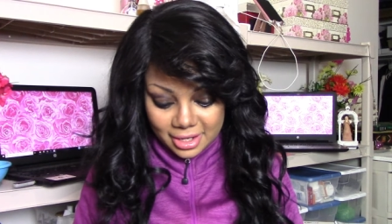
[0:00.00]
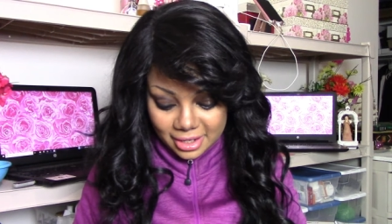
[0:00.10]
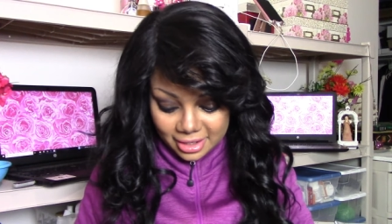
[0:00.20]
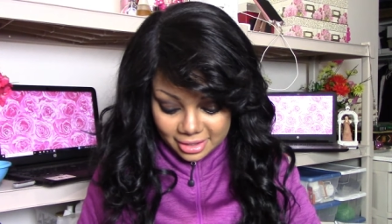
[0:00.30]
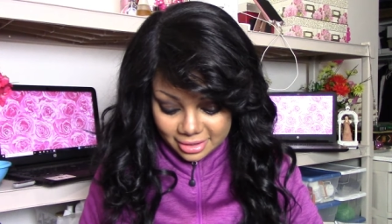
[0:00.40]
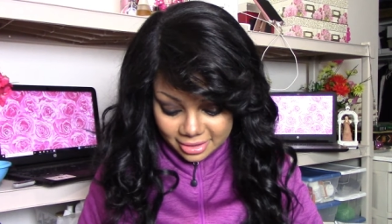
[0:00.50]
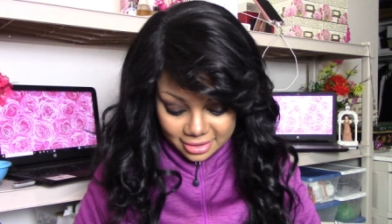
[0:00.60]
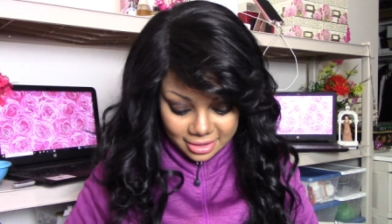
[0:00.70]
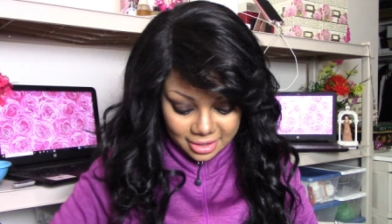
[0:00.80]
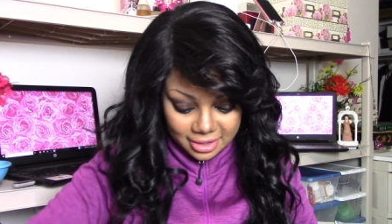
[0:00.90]
And
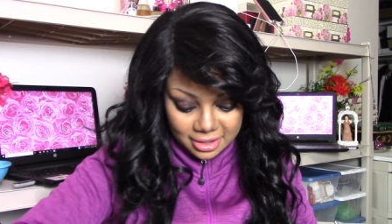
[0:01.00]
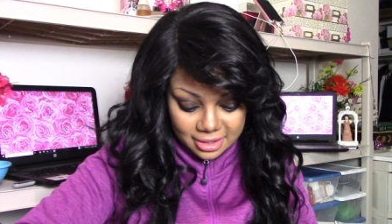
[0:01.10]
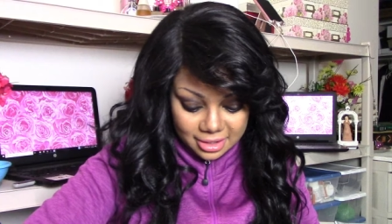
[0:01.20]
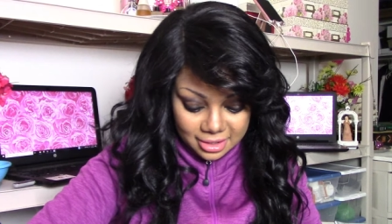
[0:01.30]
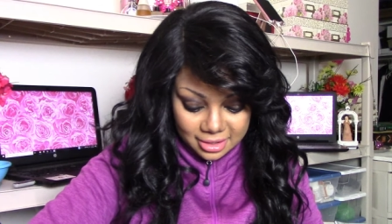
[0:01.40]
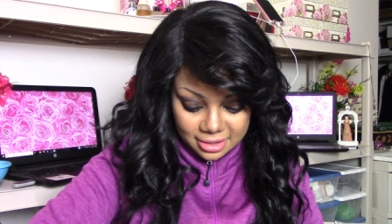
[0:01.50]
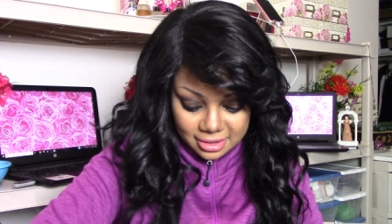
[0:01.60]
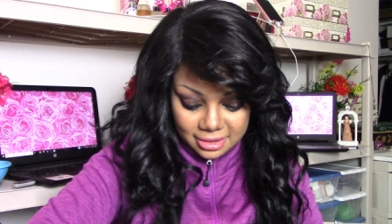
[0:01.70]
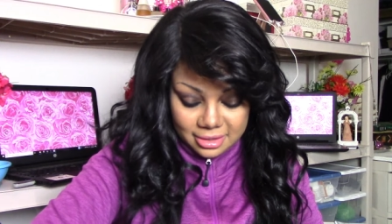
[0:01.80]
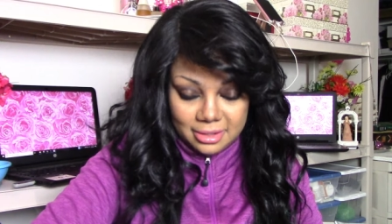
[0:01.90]

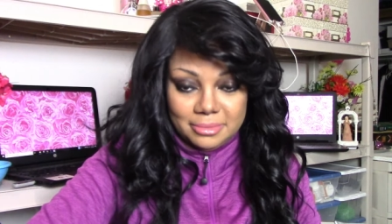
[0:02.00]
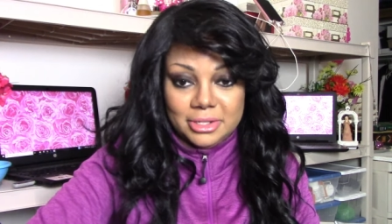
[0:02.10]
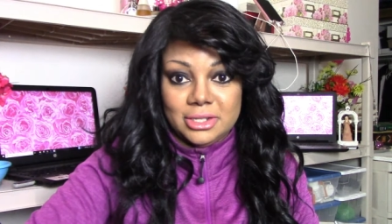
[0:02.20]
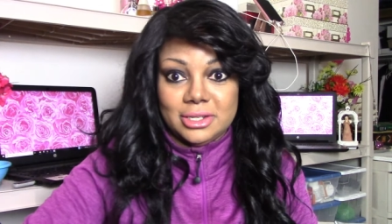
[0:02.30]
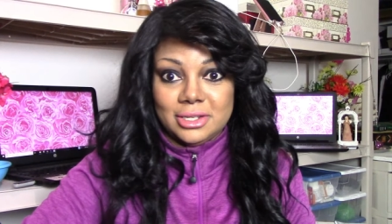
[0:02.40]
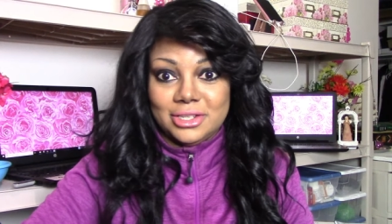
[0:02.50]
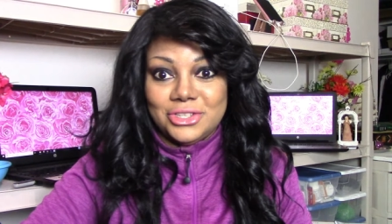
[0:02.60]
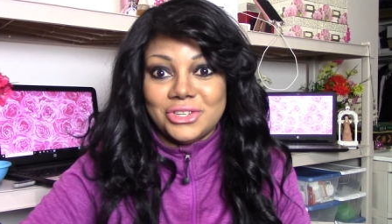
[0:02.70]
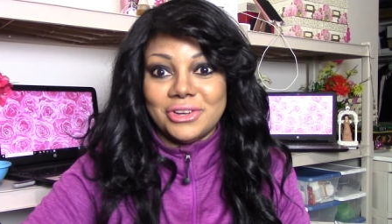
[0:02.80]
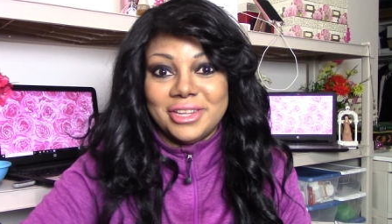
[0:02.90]
let me
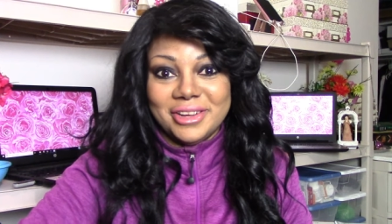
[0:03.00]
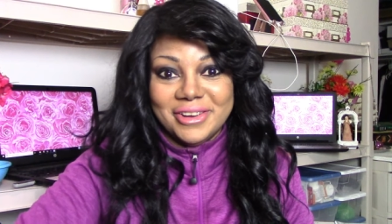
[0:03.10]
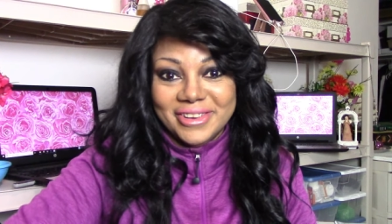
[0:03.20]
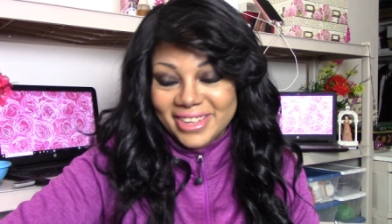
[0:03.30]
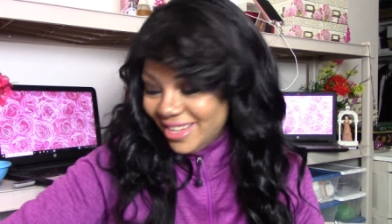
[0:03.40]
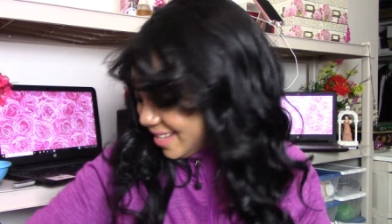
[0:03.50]
show you,